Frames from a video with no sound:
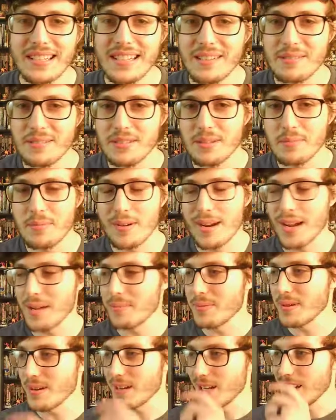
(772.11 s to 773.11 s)
He was super
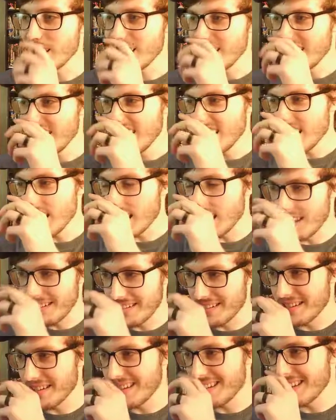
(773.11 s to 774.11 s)
hyper, and